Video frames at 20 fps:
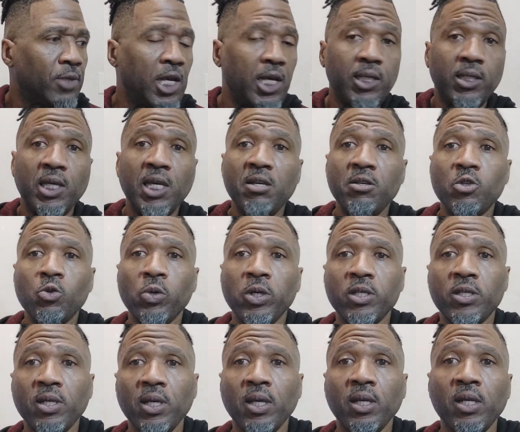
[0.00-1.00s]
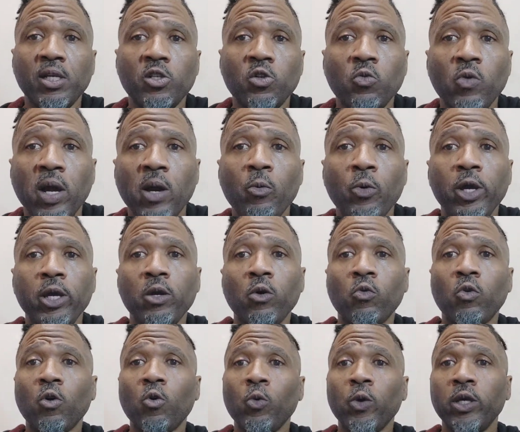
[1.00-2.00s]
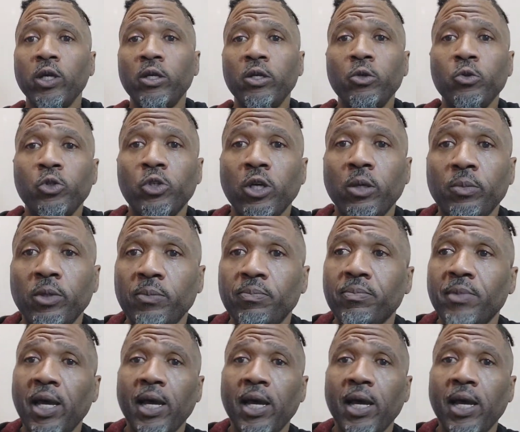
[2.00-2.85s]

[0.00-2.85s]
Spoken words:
As Keith Sweat said, there's a right way and a wrong way to do something.